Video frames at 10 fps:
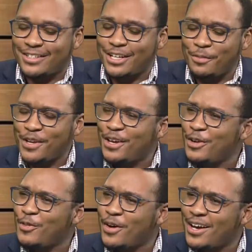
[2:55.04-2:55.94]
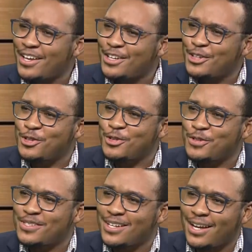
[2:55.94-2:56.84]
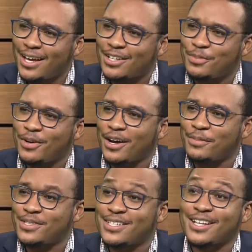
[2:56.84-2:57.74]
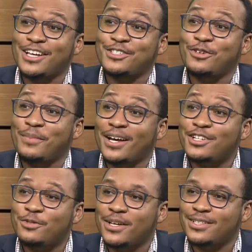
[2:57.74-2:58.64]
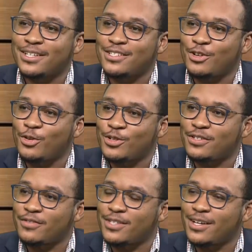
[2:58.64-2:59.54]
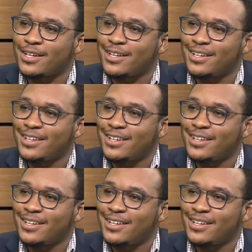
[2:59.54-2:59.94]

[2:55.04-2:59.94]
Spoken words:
tell me, why did you select perhaps disaster management as a course of study?